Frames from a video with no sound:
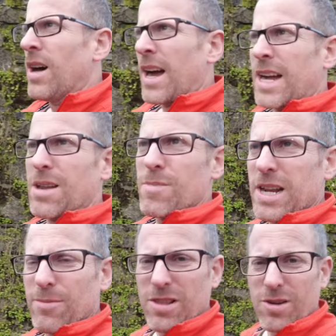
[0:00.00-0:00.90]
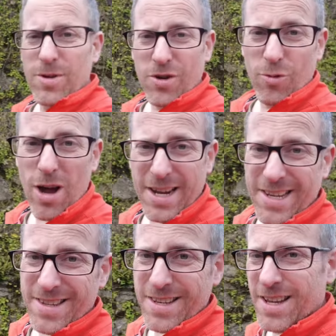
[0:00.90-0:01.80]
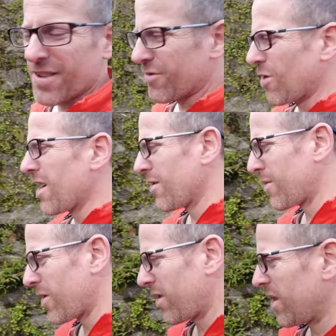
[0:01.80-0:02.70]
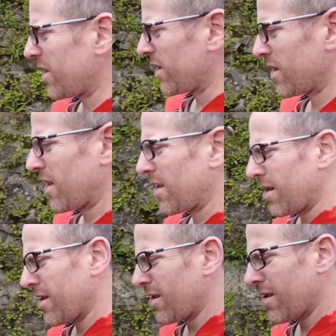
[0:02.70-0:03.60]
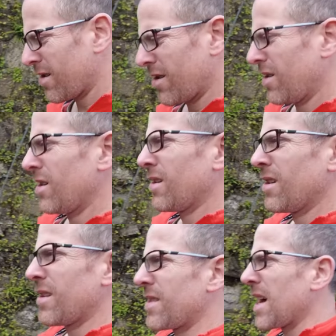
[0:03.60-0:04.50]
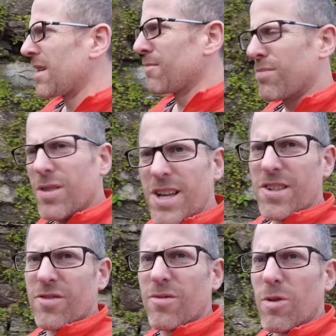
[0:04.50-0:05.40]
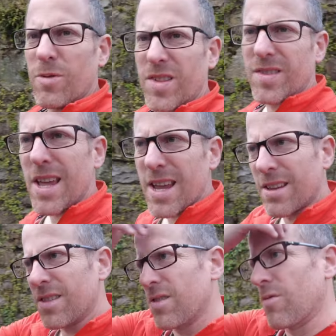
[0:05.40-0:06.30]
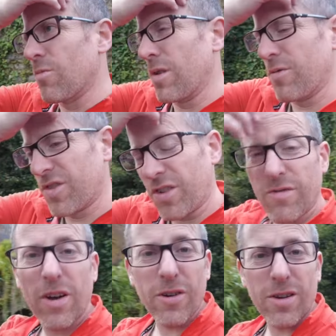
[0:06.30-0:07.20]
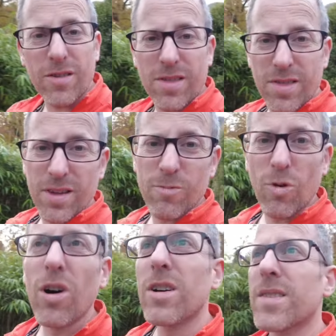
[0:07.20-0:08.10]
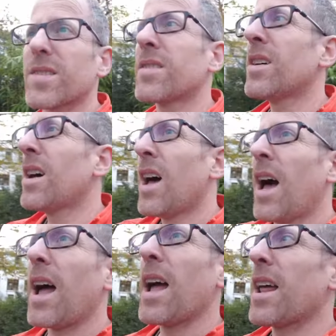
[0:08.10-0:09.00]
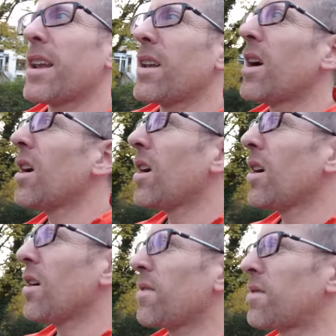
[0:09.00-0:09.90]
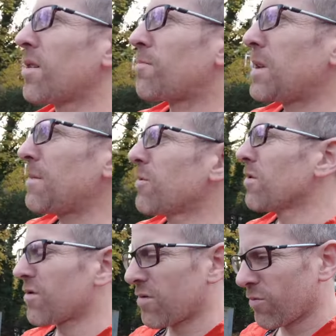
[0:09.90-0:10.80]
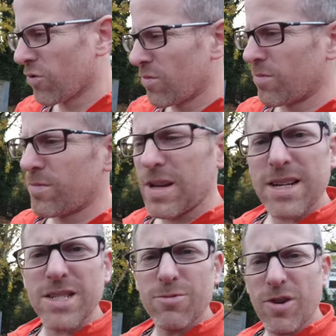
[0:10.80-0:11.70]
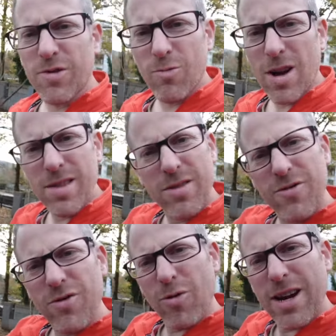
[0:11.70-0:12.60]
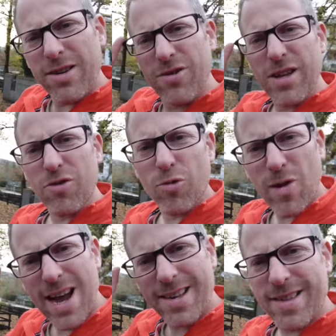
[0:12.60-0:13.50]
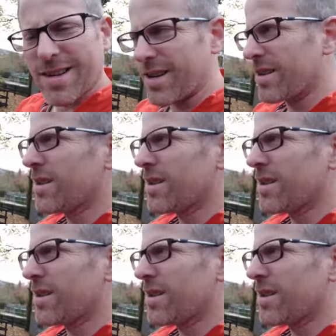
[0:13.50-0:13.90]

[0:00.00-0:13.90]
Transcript: I gotta admit, I'm a little bit groggy today as well. The, the uh, that place where we stayed, the, it was just very thin walls, and the people's room next to us, one, their door had like cracks in it.